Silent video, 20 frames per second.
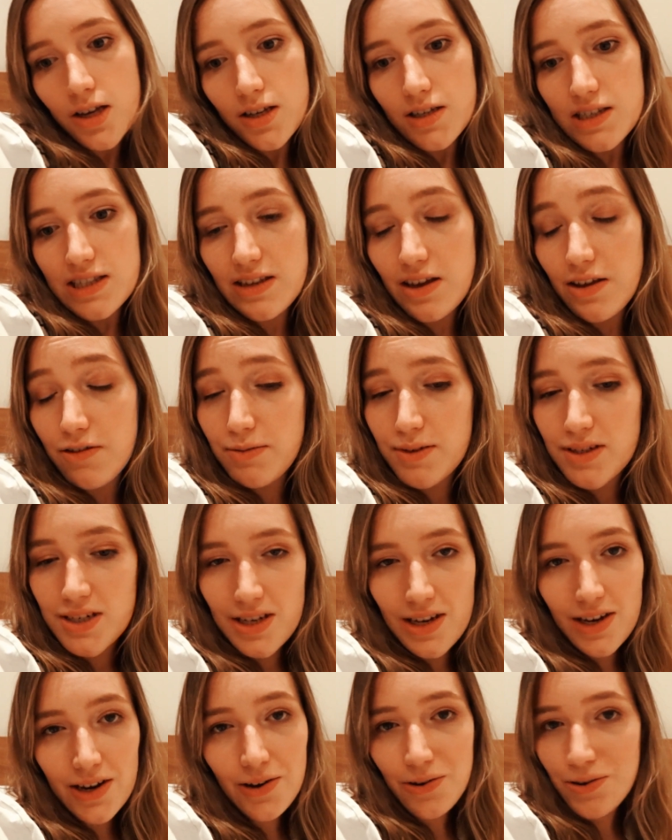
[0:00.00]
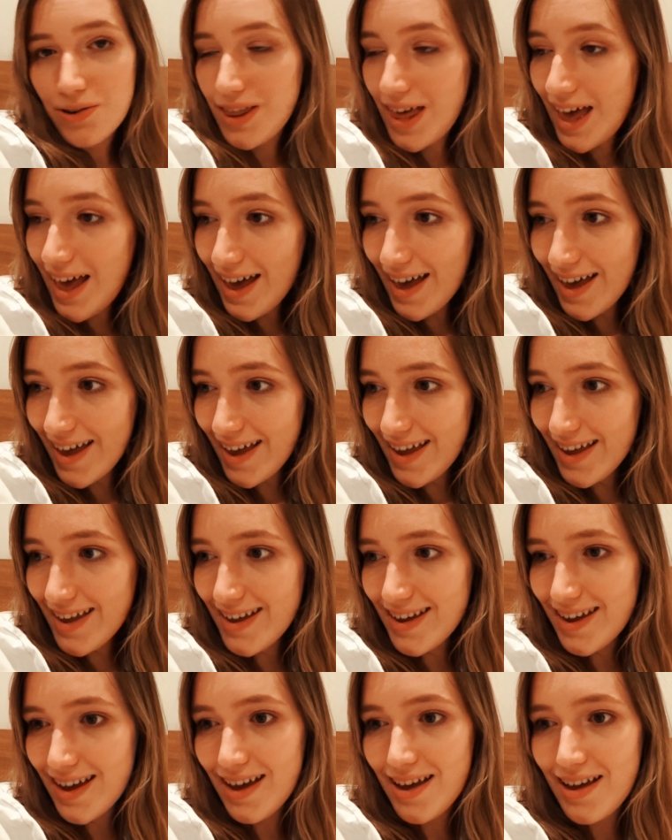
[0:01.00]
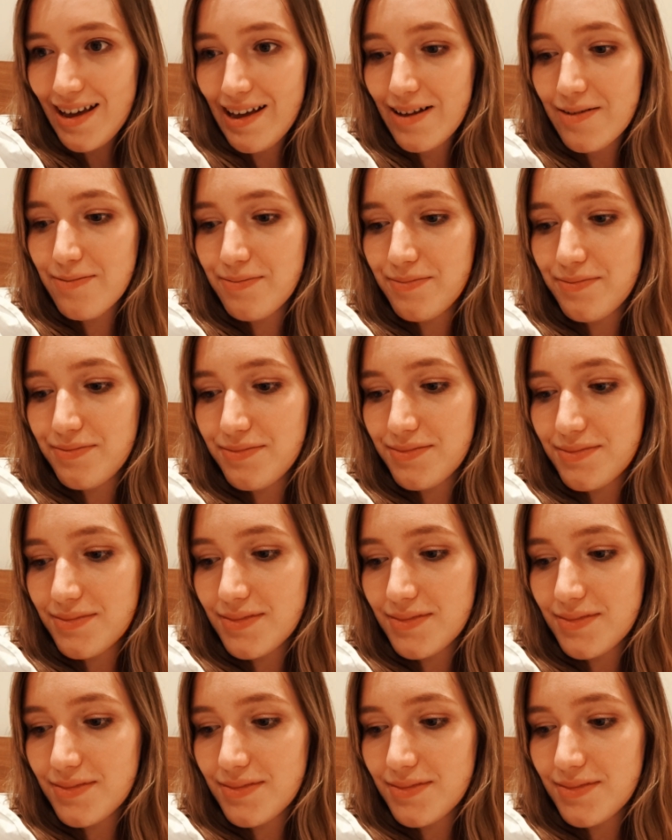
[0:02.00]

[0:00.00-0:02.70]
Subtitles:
so I've been doing all that.